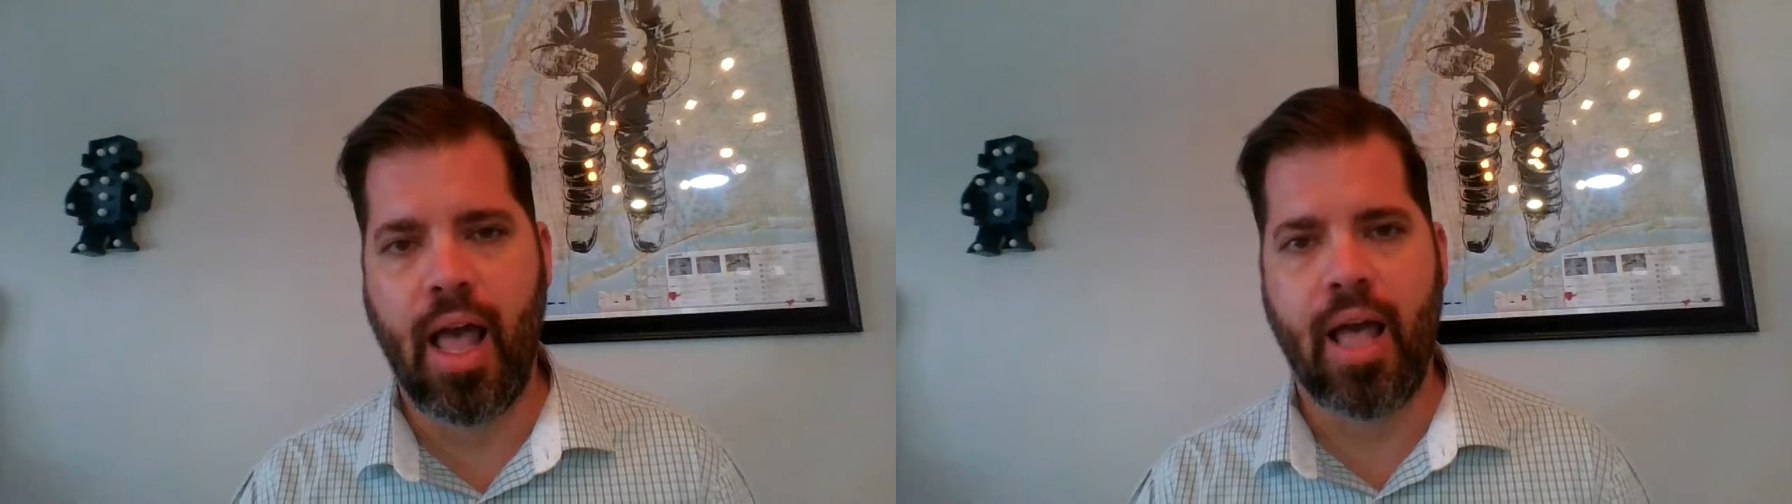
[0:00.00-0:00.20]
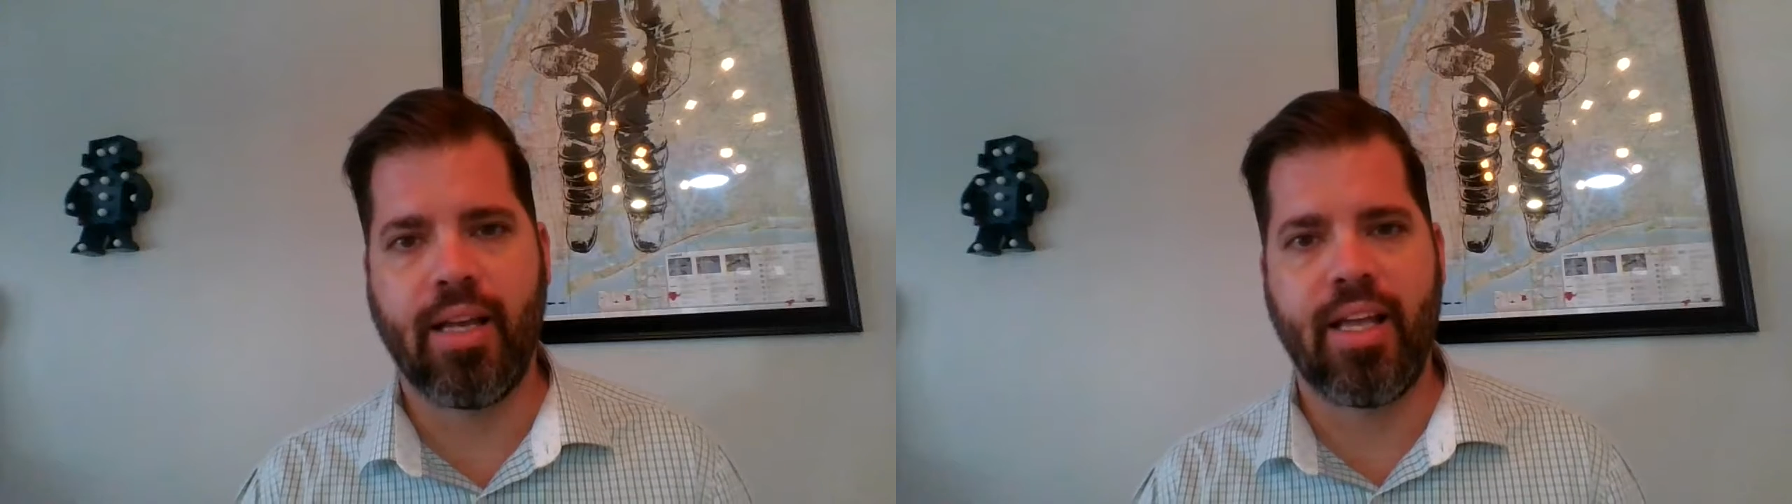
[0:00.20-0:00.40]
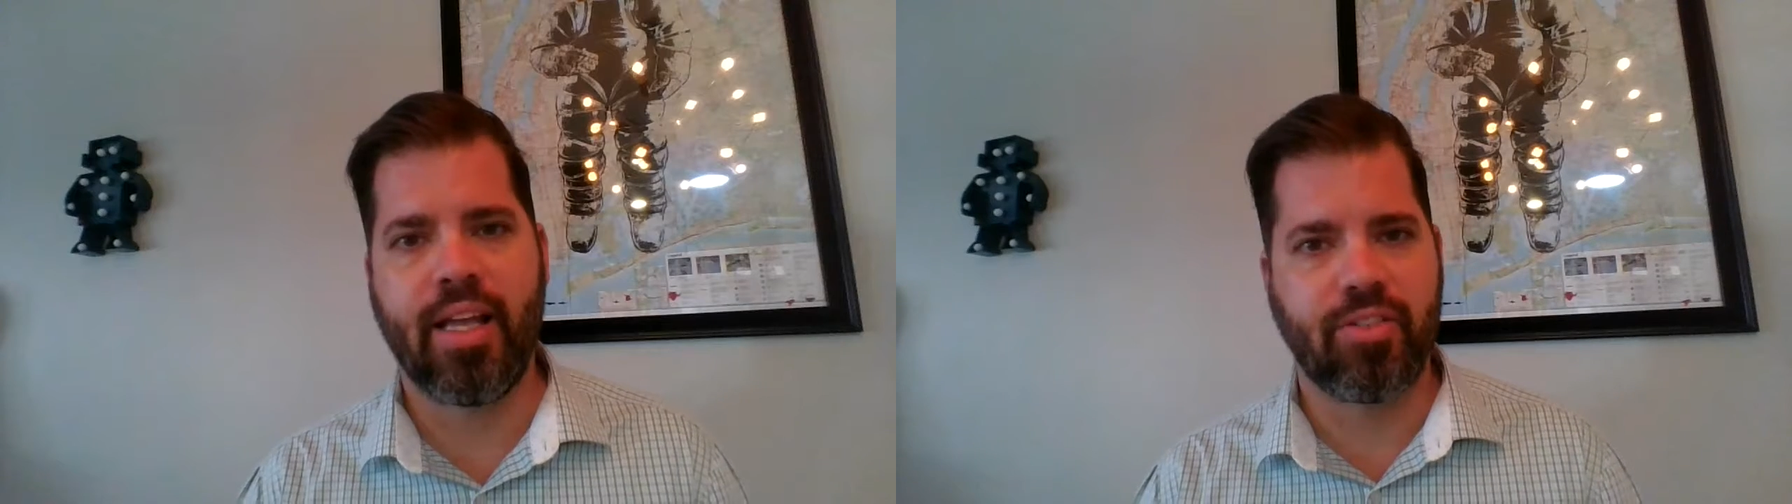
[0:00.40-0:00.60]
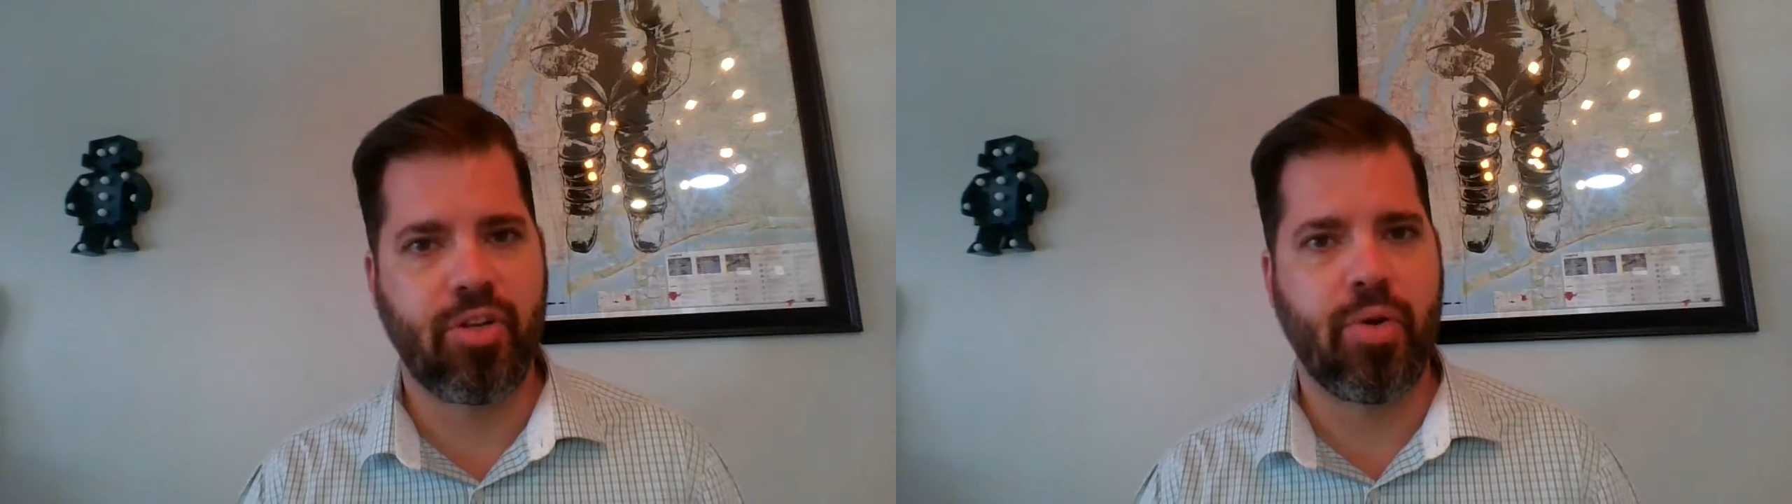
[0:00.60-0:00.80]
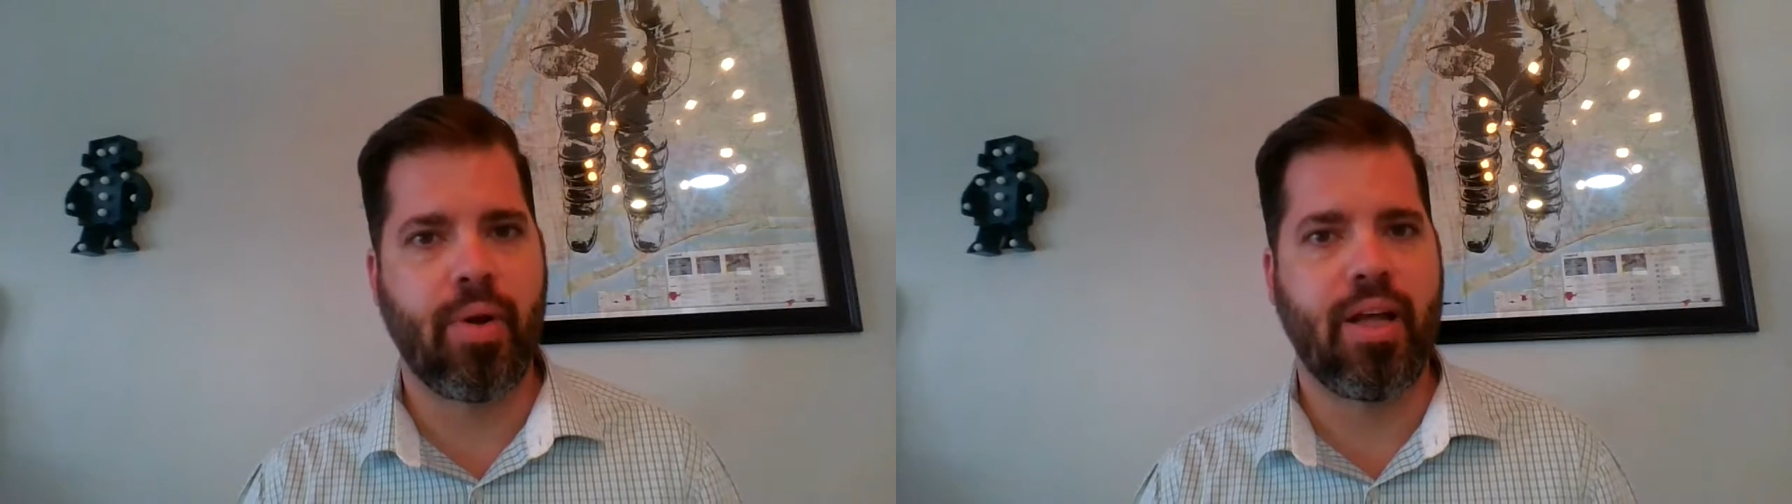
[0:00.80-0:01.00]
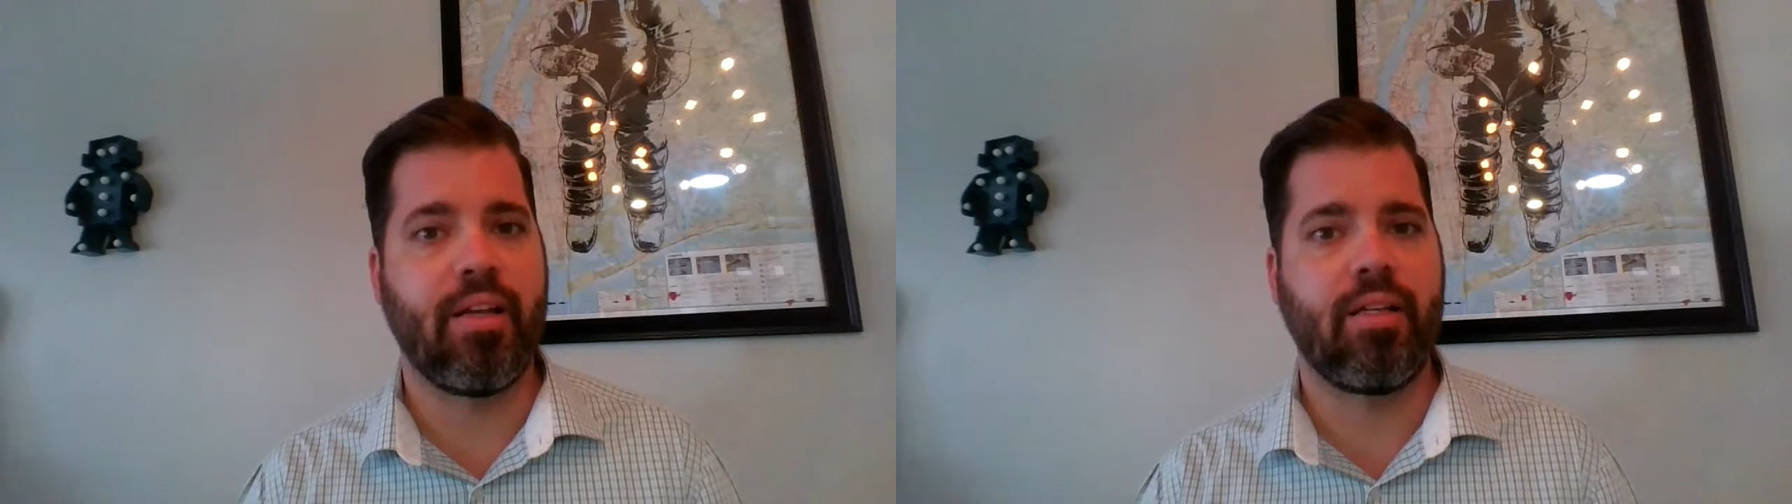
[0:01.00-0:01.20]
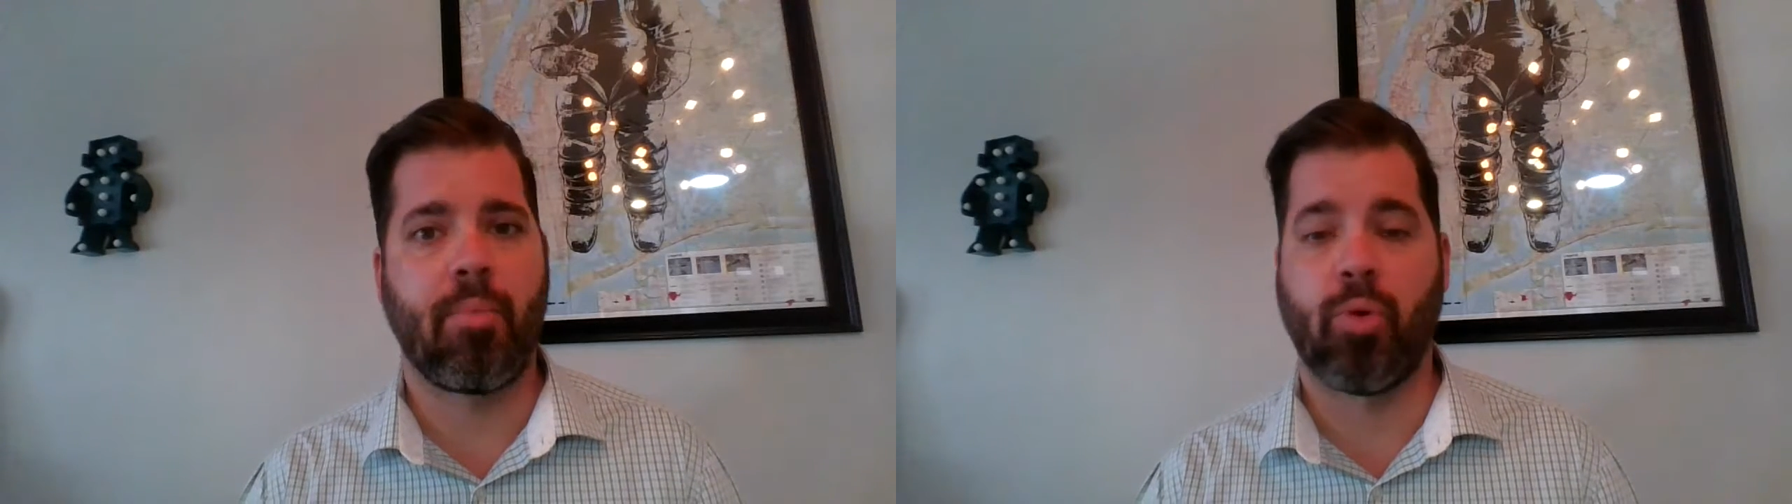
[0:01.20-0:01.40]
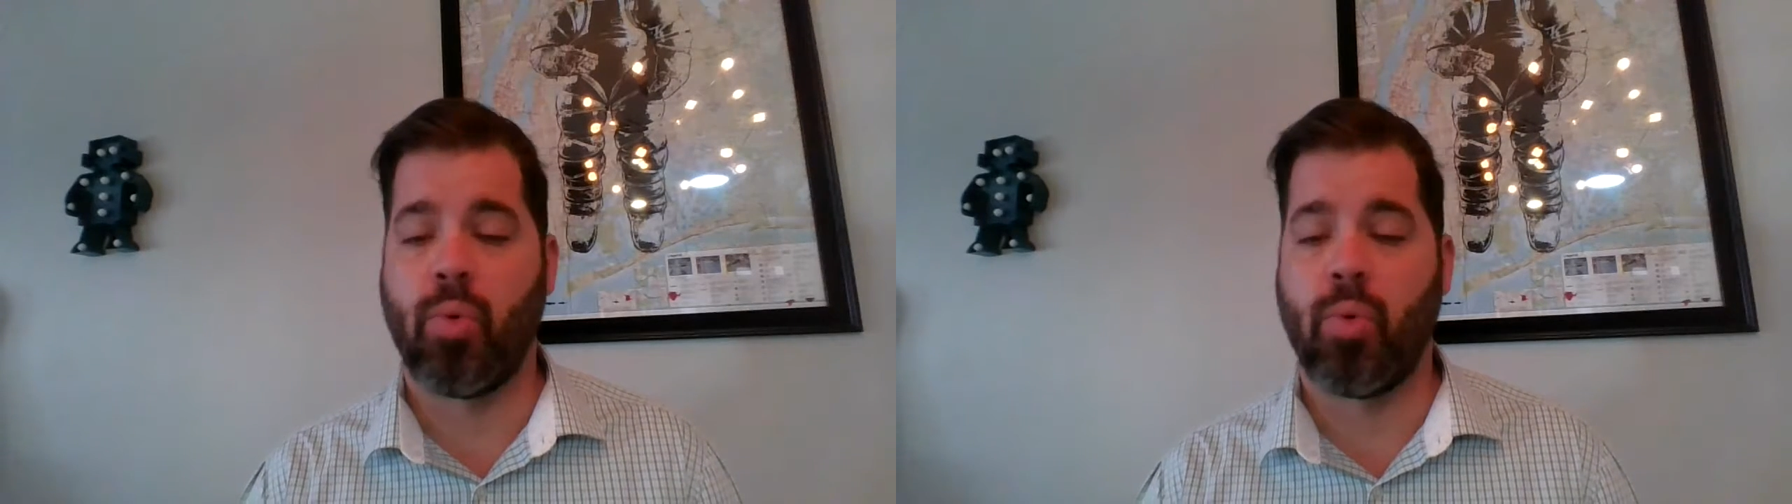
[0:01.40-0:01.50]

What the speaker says: and get to, number